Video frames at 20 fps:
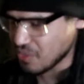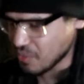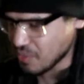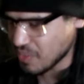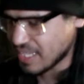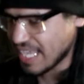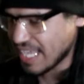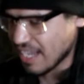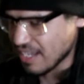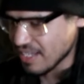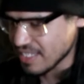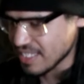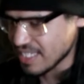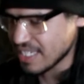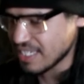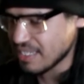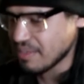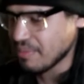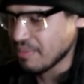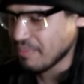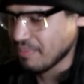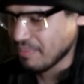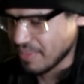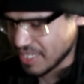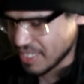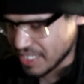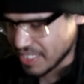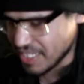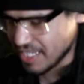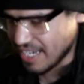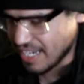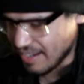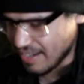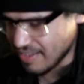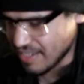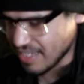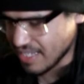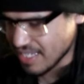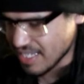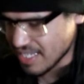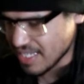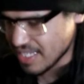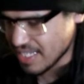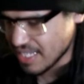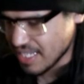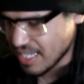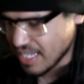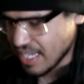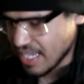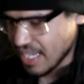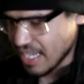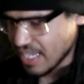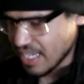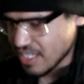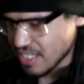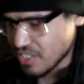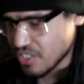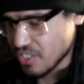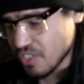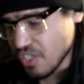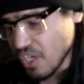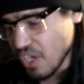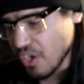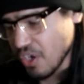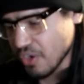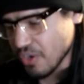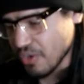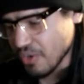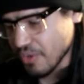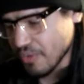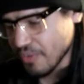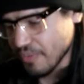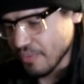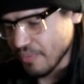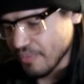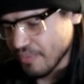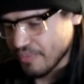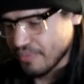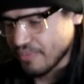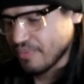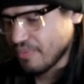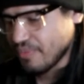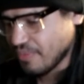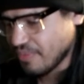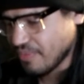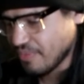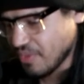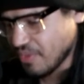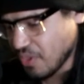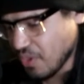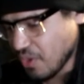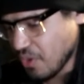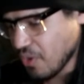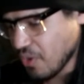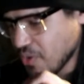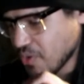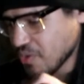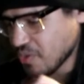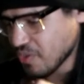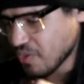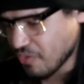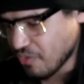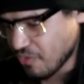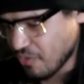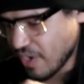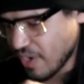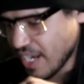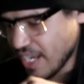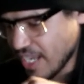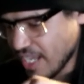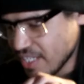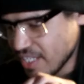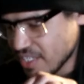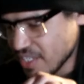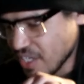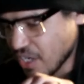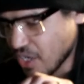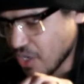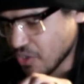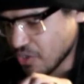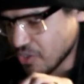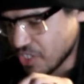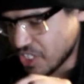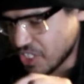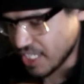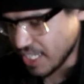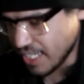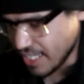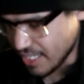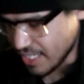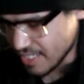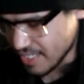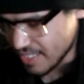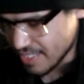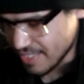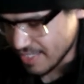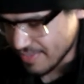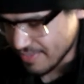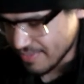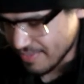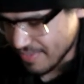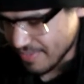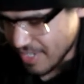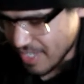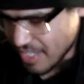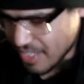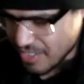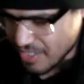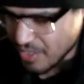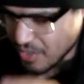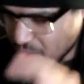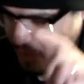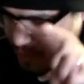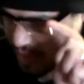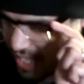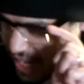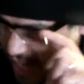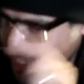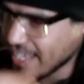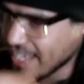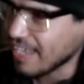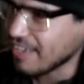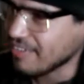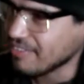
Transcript: 2000 missionaries. See where he goes. So you use the phrase "oh geez," so with that